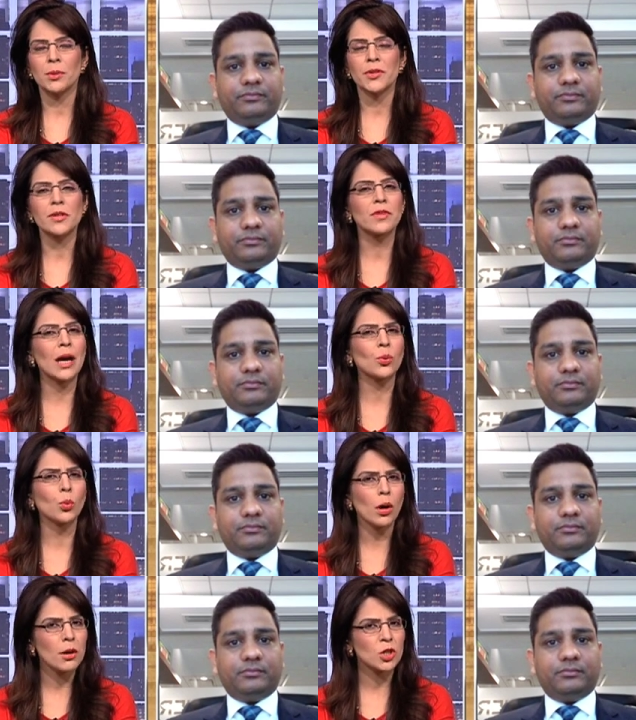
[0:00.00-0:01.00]
Speaker 1: because if that
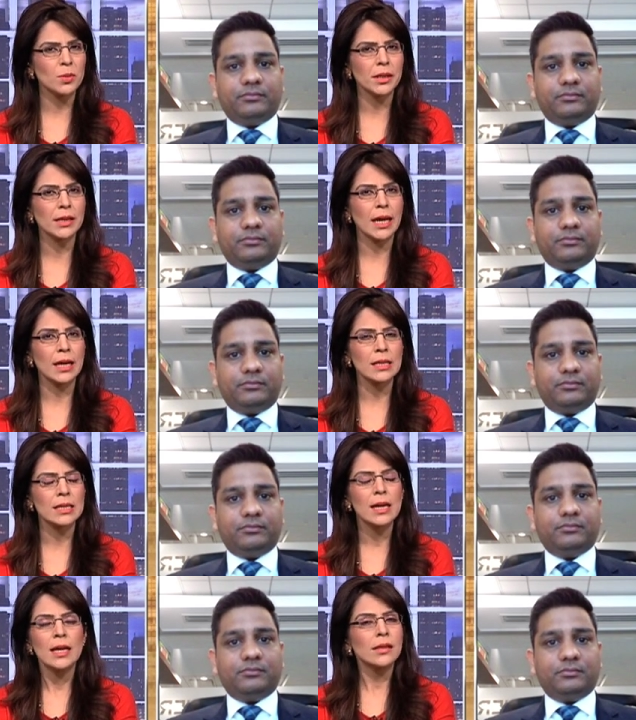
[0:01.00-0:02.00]
were to be the case,
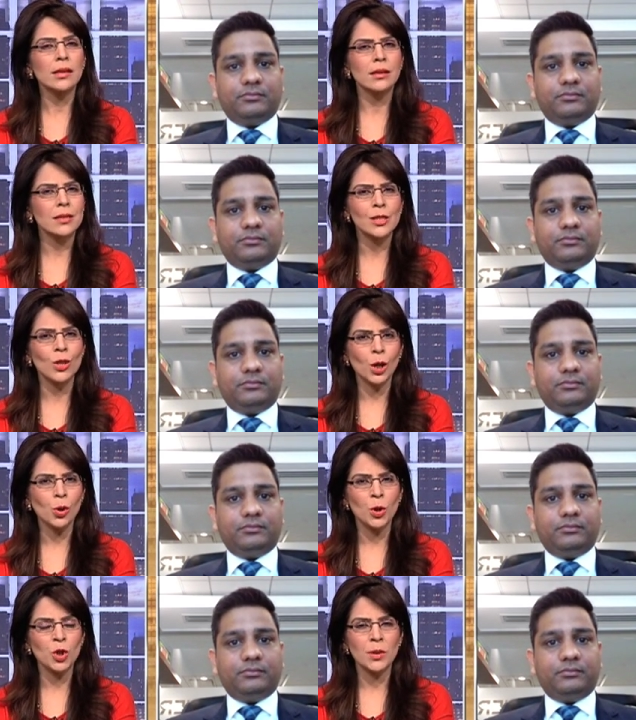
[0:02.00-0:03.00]
then this is not
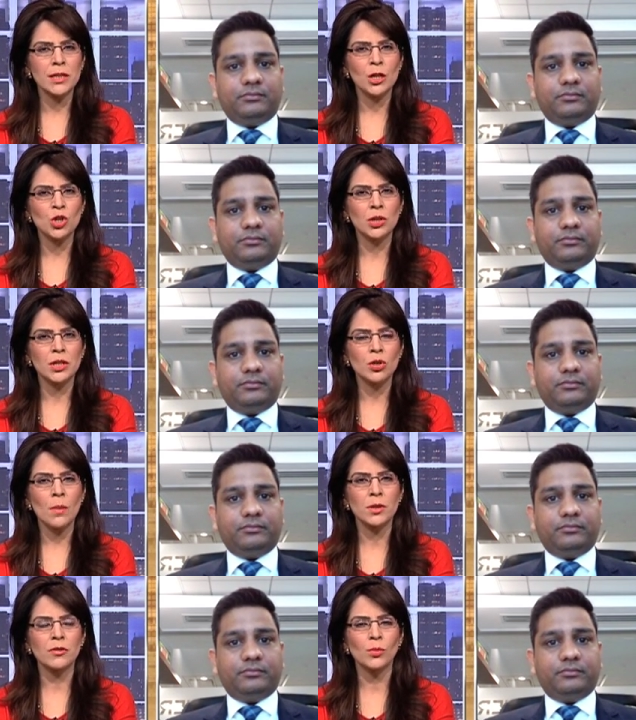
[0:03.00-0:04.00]
going to be such a
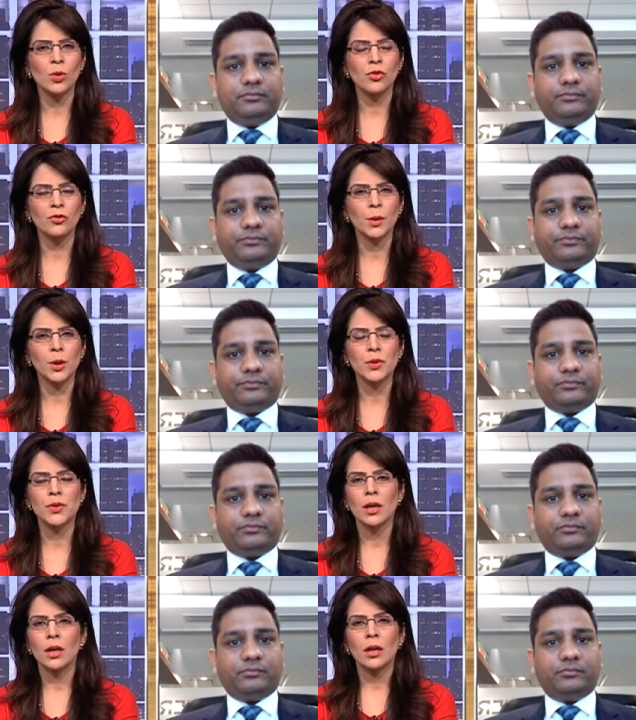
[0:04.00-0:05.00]
disruptive move,
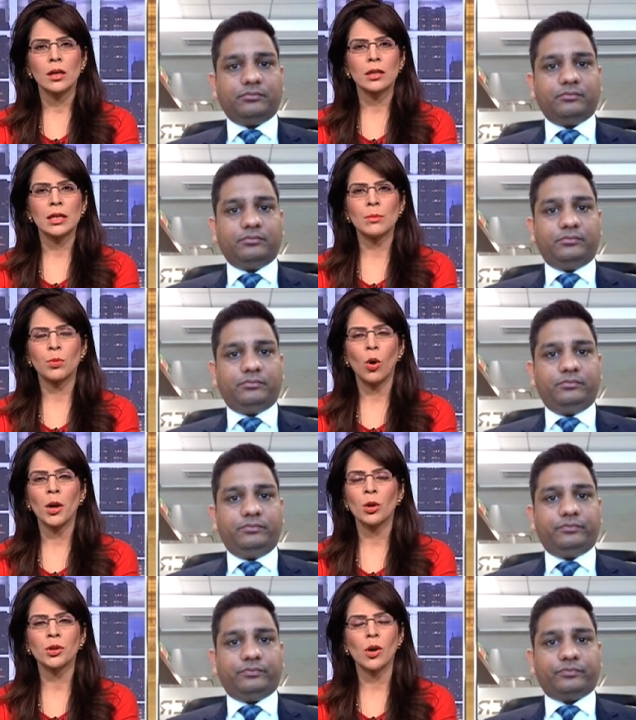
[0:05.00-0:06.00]
because the
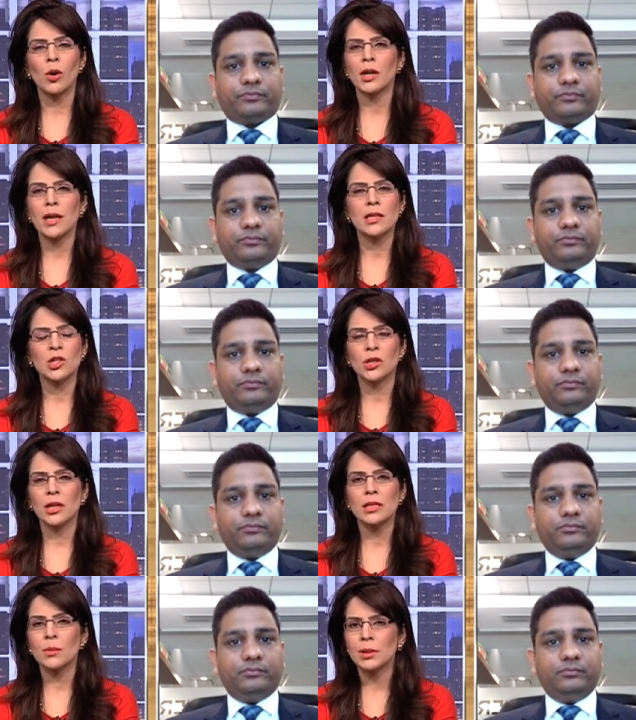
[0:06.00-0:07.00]
employer or the organization
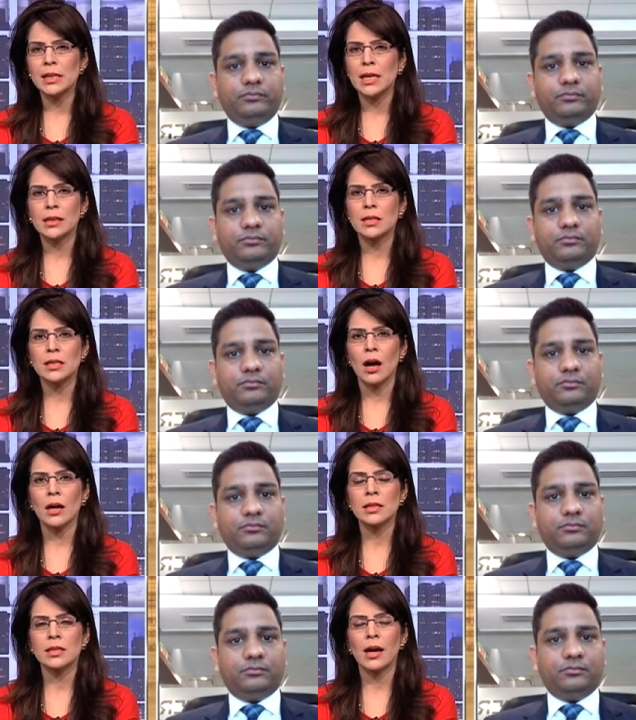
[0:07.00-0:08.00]
can simply take the
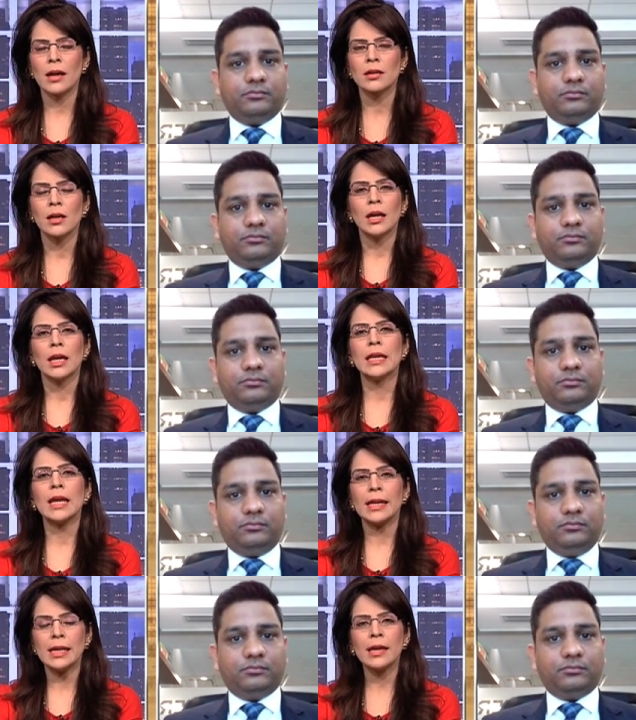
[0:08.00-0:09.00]
stance that in
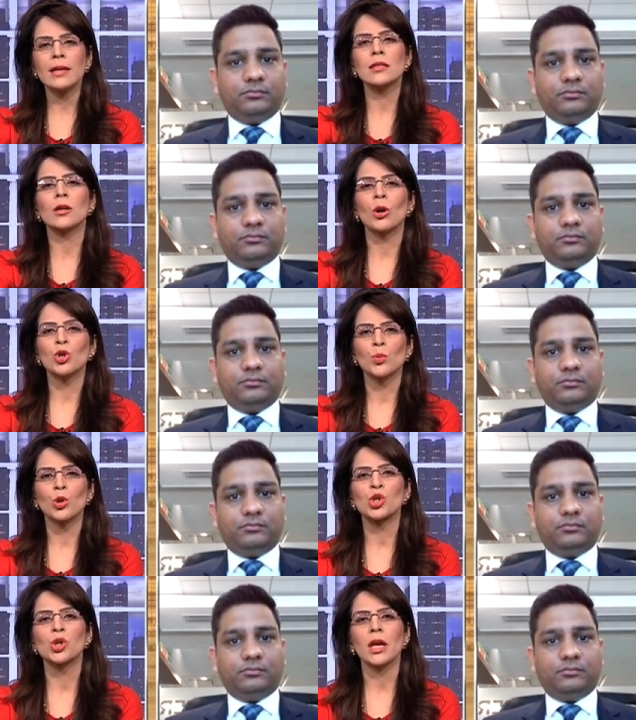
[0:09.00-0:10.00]
any case the contribution